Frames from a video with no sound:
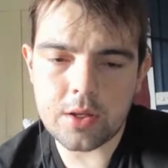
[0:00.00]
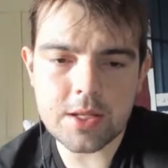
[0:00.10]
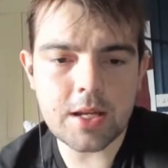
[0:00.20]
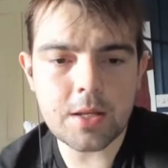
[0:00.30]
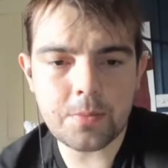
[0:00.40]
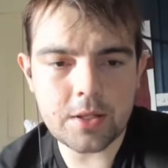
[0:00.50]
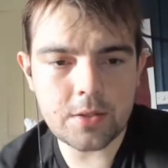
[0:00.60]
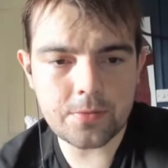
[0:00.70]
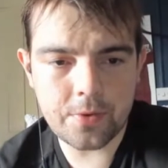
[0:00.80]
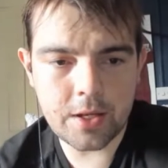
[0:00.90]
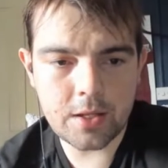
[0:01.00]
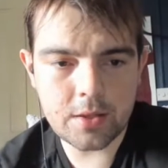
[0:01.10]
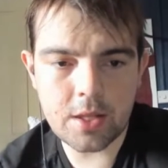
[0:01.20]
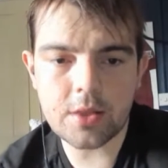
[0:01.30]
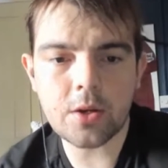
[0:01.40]
Saturday practice 3.
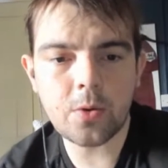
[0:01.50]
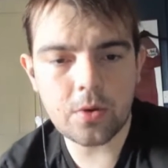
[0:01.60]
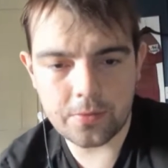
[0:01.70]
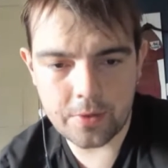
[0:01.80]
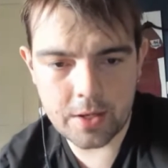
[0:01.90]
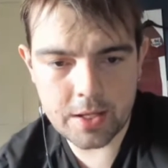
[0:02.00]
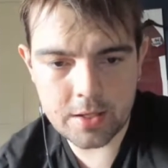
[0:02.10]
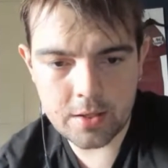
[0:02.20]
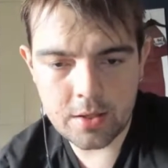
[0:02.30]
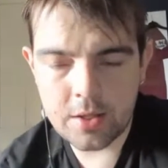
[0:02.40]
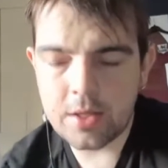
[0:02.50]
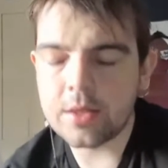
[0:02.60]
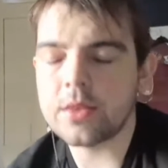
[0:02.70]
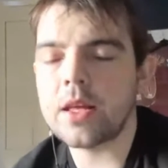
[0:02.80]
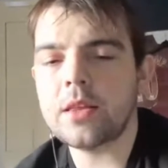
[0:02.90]
Then the qualifying.
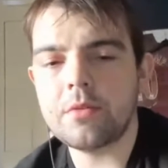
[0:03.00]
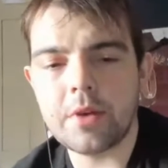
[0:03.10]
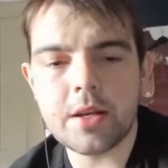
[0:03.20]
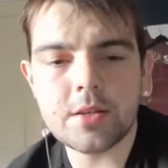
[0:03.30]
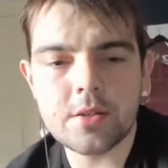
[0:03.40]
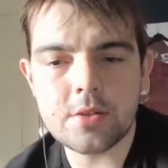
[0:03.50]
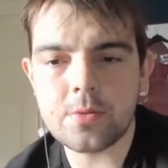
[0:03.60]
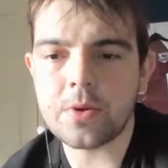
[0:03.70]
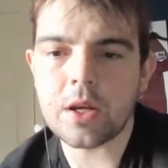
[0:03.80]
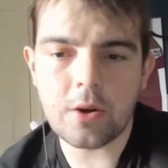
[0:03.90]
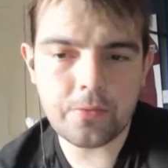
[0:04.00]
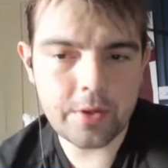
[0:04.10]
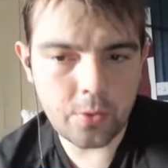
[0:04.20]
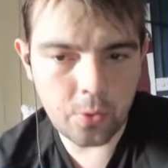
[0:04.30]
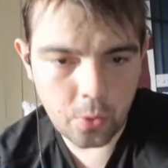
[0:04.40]
Then the race. So we're
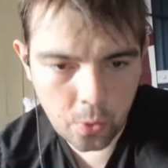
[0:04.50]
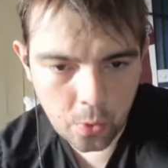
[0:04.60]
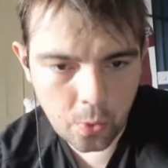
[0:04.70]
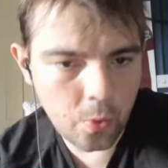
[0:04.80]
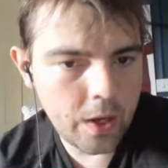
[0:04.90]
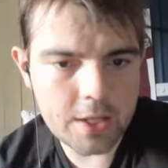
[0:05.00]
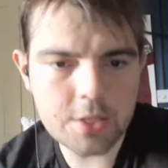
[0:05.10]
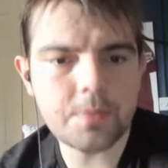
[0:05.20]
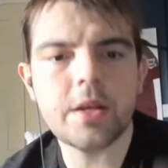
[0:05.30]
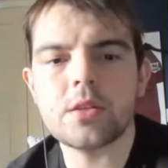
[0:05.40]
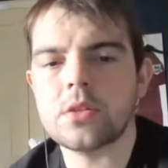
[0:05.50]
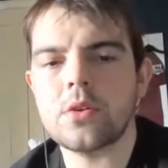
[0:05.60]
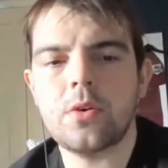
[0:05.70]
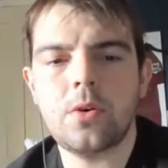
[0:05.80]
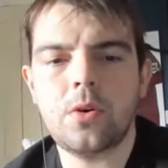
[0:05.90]
covering all aspects
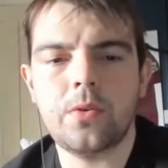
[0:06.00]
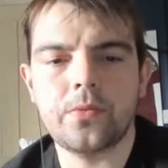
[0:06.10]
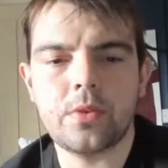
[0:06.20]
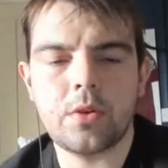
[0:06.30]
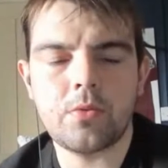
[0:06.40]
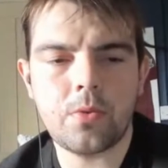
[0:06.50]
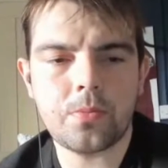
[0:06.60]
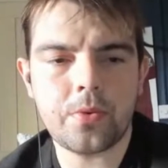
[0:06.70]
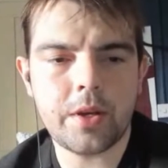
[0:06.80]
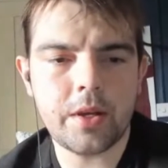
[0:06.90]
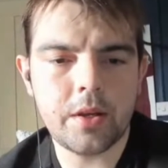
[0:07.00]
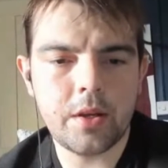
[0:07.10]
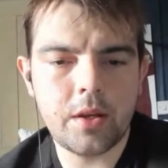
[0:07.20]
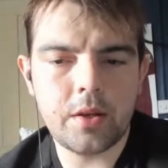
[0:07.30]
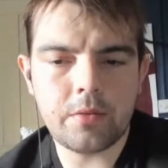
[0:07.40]
of the Grand Prix,
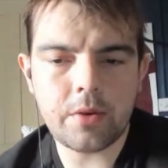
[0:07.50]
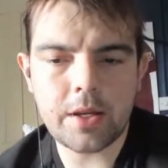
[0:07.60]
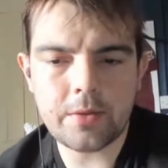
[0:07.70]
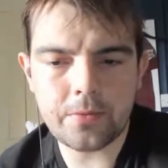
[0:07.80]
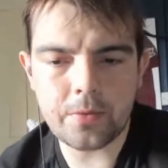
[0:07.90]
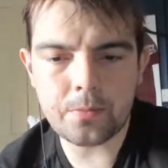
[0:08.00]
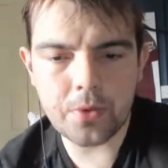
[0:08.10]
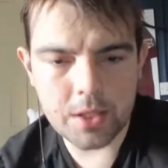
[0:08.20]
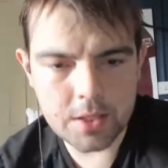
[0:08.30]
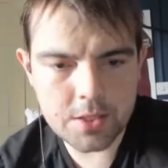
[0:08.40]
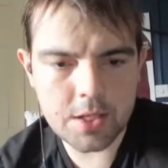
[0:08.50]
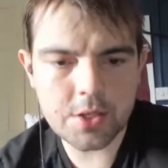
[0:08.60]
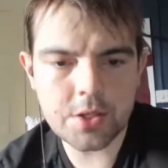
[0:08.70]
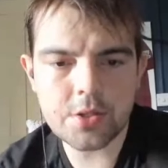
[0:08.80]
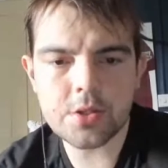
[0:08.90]
right? From practice
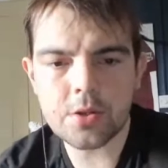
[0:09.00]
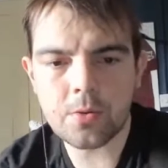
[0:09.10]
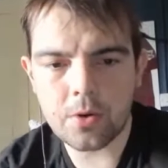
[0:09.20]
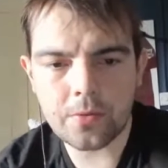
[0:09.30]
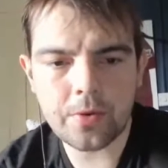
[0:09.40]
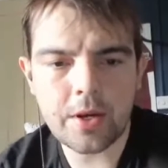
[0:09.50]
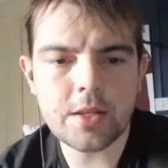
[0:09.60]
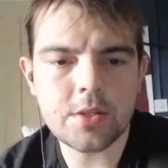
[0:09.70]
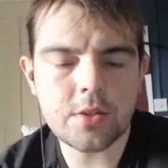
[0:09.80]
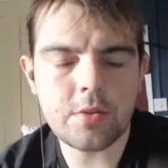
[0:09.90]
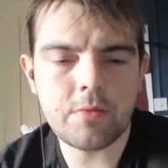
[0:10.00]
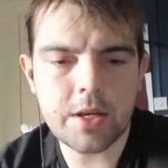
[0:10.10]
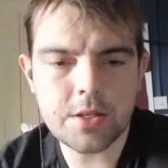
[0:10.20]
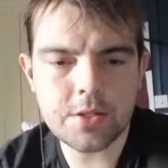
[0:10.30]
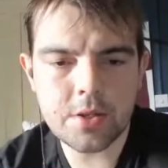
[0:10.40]
sessions to qualifying to the
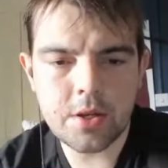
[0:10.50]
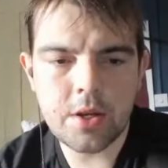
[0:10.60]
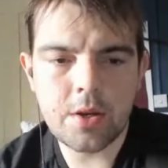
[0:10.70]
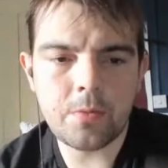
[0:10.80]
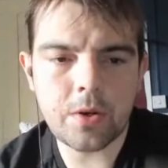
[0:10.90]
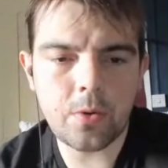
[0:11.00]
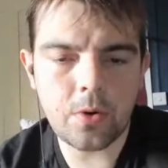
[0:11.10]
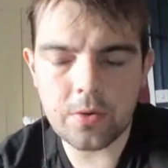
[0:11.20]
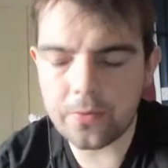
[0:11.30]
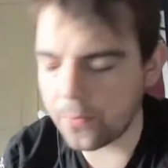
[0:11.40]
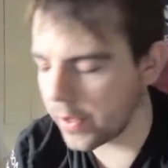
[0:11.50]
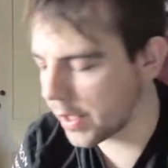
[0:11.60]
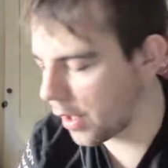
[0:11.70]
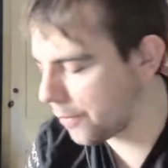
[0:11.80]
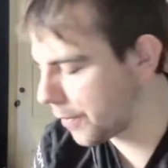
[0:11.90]
race. We're
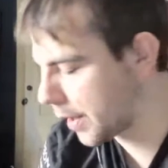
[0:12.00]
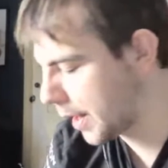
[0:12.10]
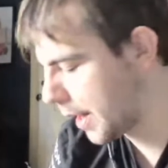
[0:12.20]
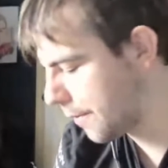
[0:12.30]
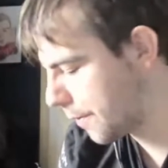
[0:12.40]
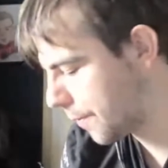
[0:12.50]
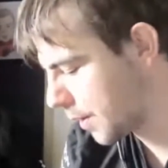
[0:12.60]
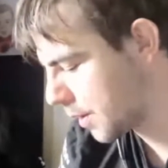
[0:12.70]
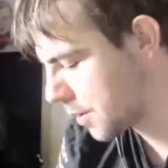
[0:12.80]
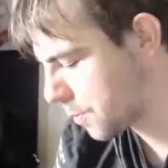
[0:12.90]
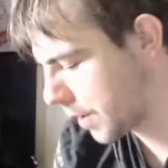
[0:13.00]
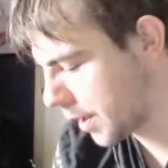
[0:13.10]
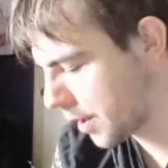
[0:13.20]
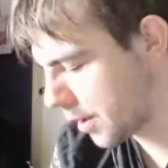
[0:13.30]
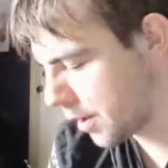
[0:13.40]
covering everything this
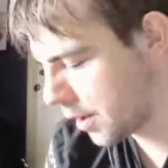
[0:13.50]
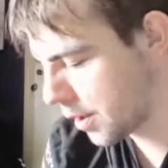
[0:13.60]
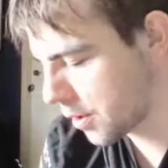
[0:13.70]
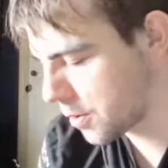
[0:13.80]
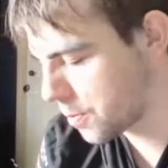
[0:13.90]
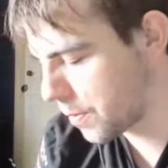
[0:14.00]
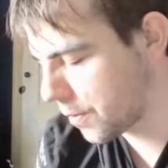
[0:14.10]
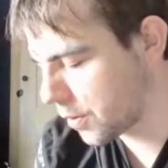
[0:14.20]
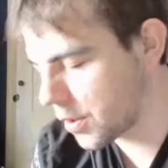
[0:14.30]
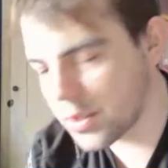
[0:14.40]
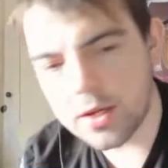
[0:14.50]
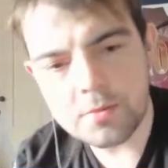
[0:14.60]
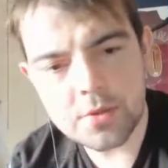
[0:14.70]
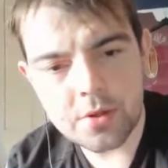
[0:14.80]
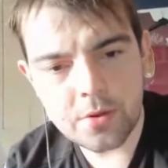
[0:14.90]
week because we've got the
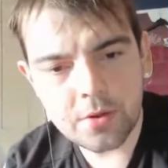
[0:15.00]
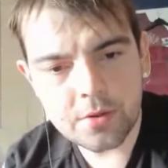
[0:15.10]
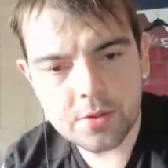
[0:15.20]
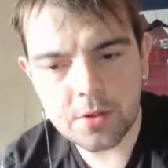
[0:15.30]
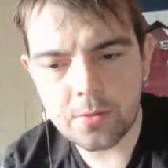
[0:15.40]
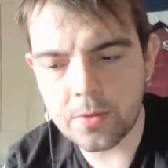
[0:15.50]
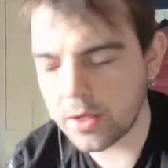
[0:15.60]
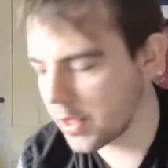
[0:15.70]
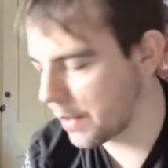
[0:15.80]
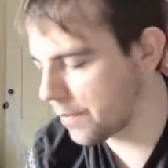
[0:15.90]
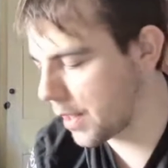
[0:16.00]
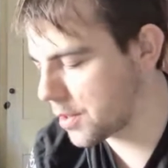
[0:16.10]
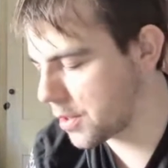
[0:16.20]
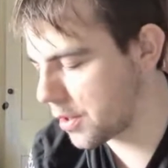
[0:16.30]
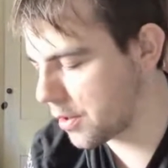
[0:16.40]
time to. So we're going to give
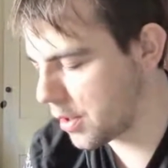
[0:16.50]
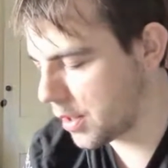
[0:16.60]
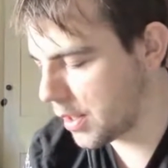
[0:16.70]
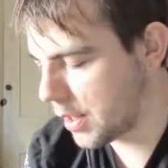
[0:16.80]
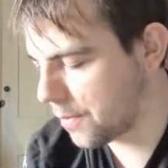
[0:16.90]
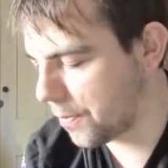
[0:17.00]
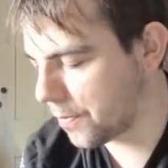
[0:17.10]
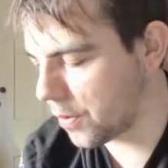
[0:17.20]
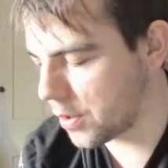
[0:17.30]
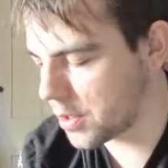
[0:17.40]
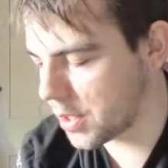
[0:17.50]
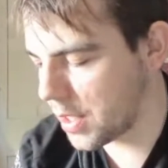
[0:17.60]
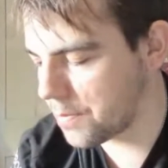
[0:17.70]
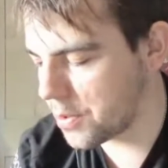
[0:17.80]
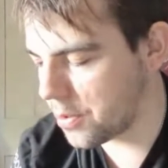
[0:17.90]
that to you. If we've got the
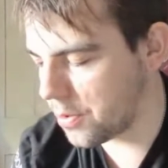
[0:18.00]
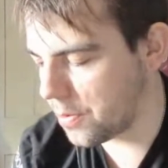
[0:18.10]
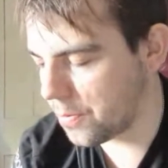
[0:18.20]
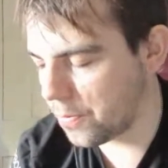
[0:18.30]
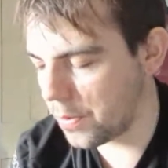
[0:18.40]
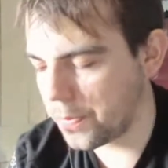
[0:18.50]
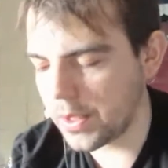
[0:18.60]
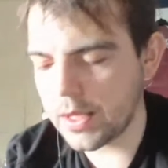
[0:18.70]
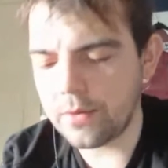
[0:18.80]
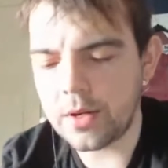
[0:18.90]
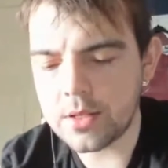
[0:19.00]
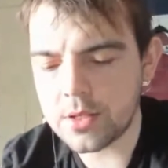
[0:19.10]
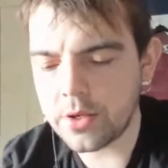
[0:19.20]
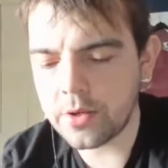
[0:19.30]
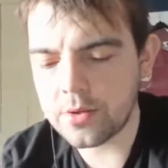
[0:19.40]
time to, we'll be giving it
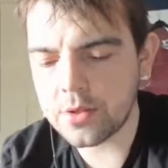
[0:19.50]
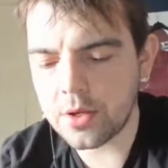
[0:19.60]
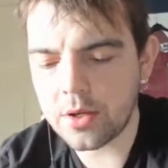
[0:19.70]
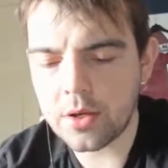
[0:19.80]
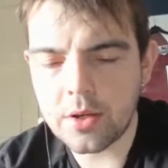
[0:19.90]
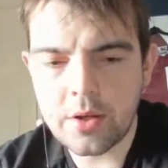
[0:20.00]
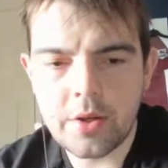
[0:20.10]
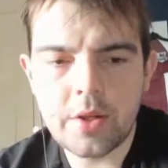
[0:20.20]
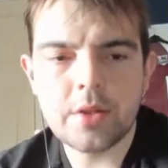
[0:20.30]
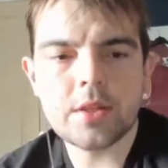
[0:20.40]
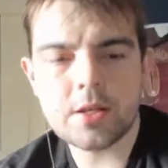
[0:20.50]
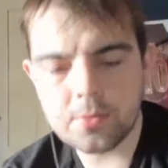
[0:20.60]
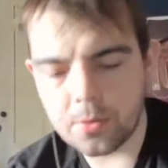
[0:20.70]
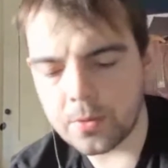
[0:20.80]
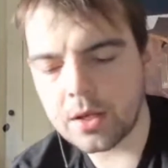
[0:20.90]
to you. So that's
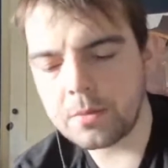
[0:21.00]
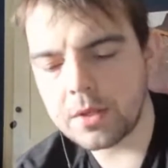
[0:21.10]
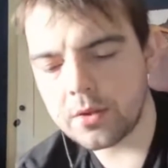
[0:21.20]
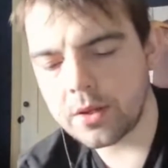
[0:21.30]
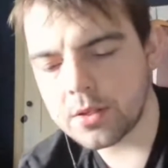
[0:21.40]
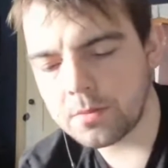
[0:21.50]
what we're going to be doing.